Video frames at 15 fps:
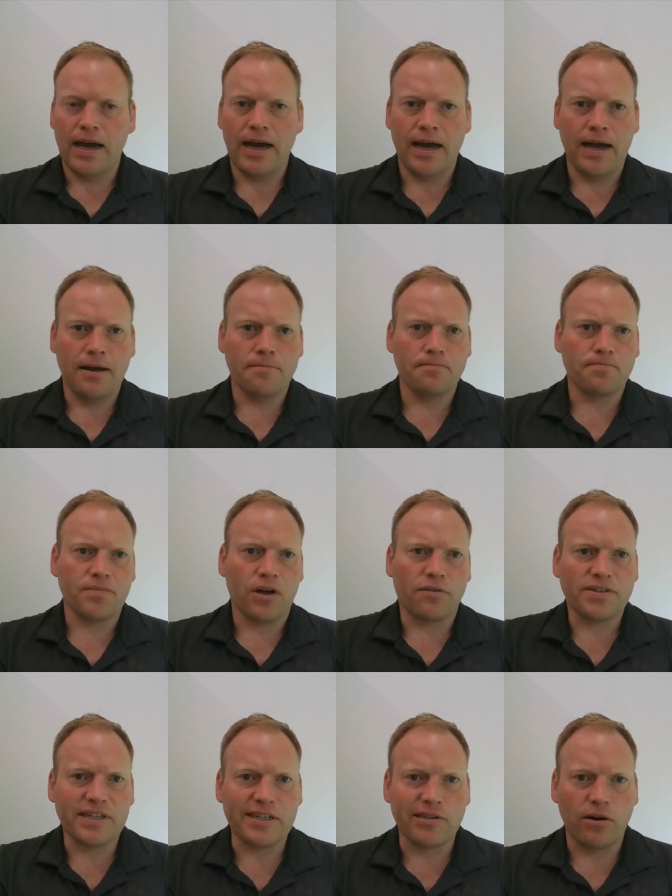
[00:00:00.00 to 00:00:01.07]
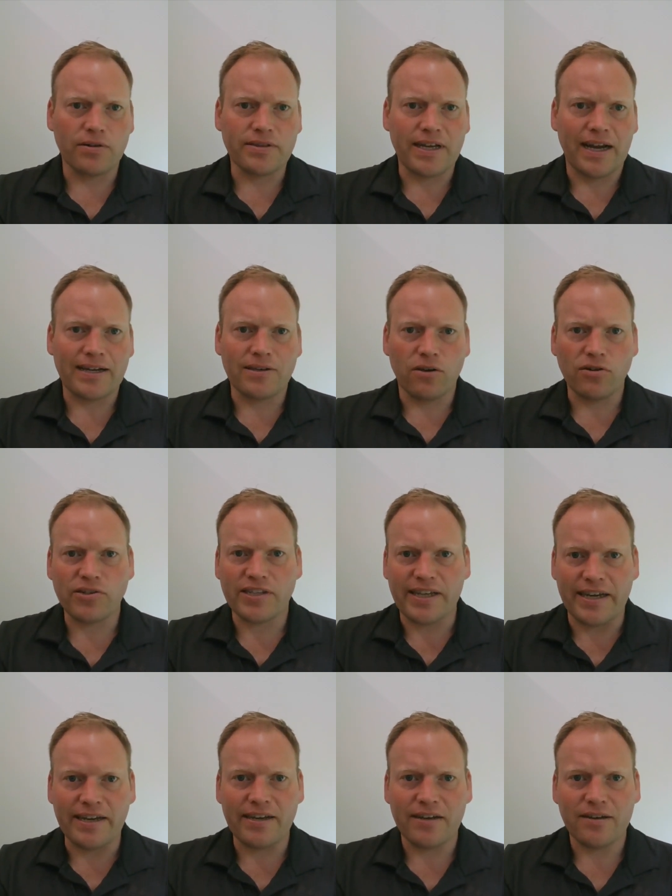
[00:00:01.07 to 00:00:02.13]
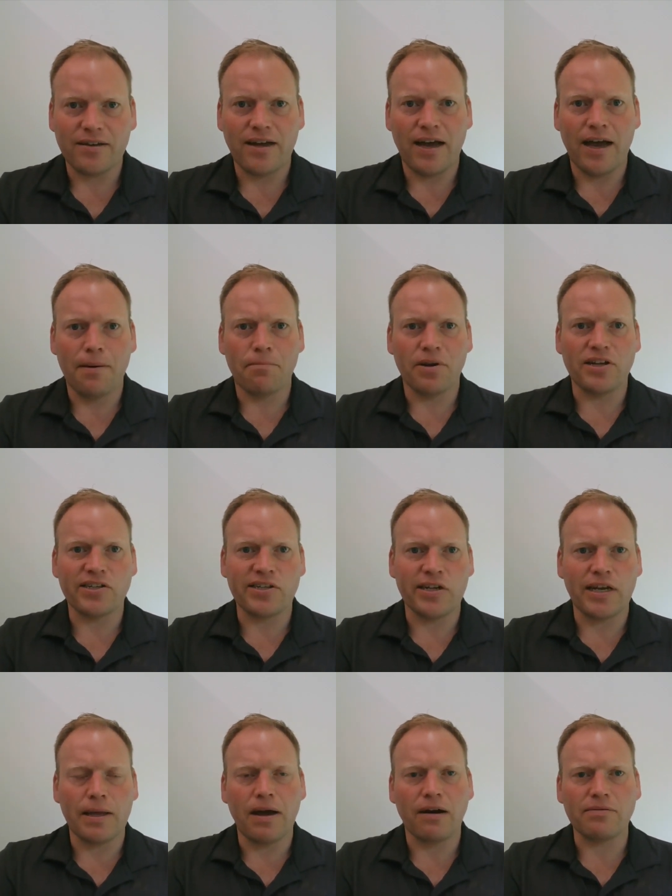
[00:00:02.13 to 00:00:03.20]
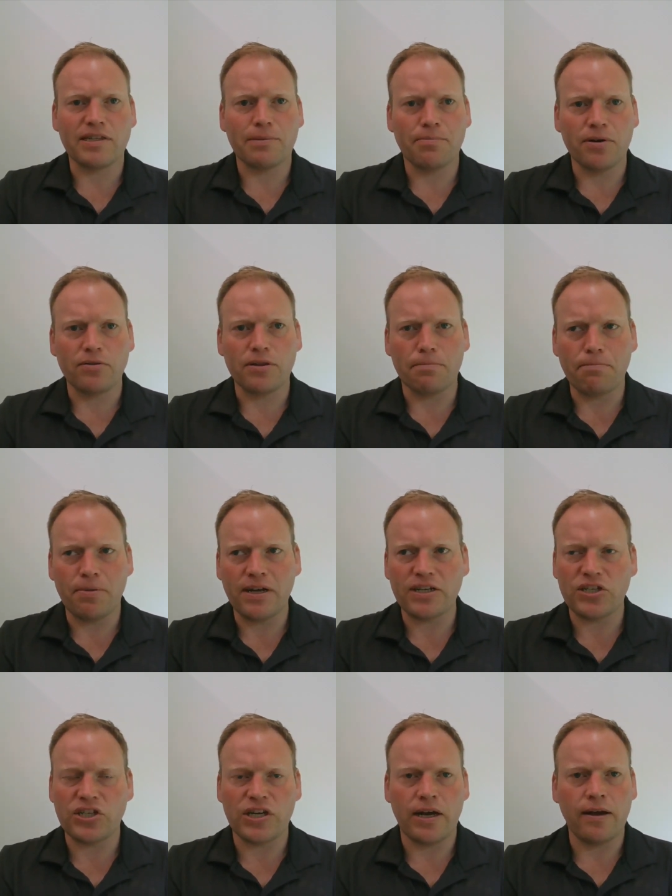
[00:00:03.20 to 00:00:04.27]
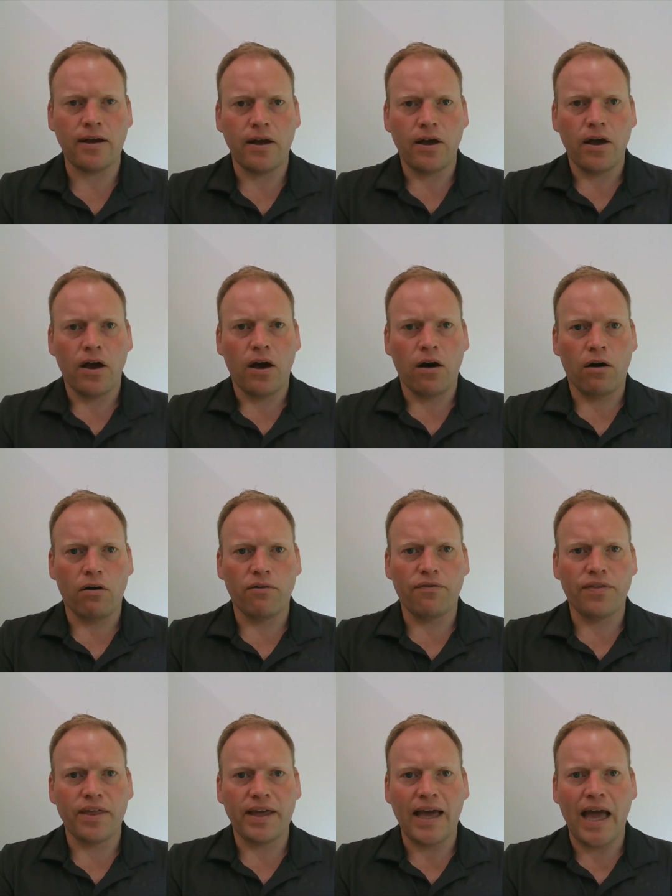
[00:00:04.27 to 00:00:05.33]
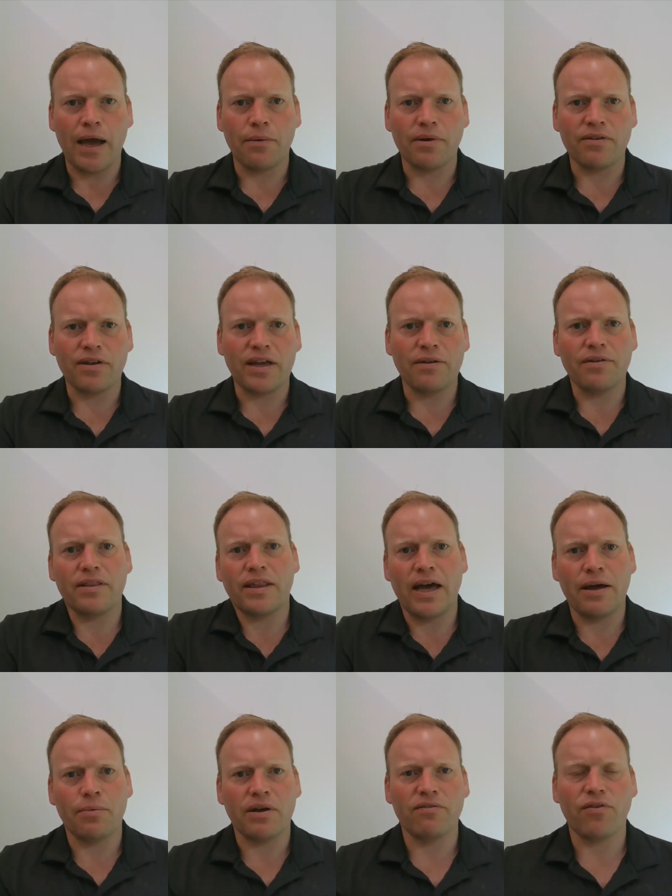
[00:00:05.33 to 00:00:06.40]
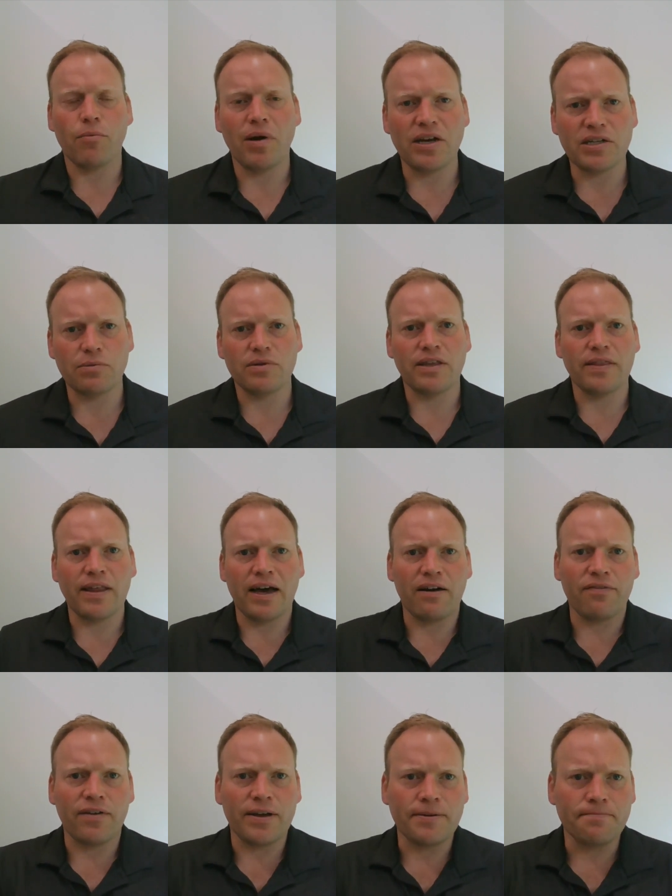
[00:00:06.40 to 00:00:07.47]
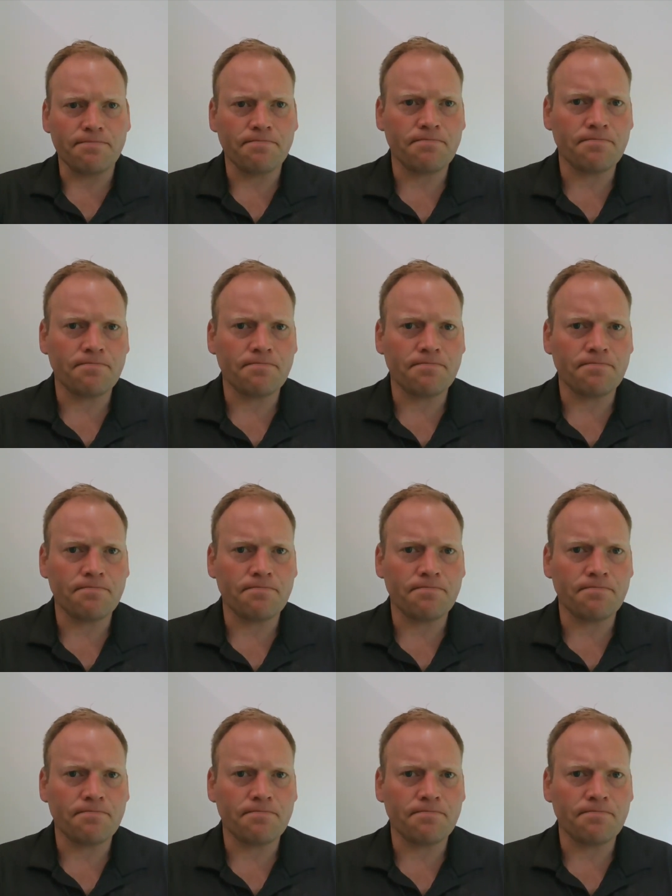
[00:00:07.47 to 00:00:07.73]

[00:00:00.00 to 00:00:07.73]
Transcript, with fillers: Um, obviously, it's not diagnostic, um, but it certainly helps to build the picture of the airway, the airway inflammation within that athlete.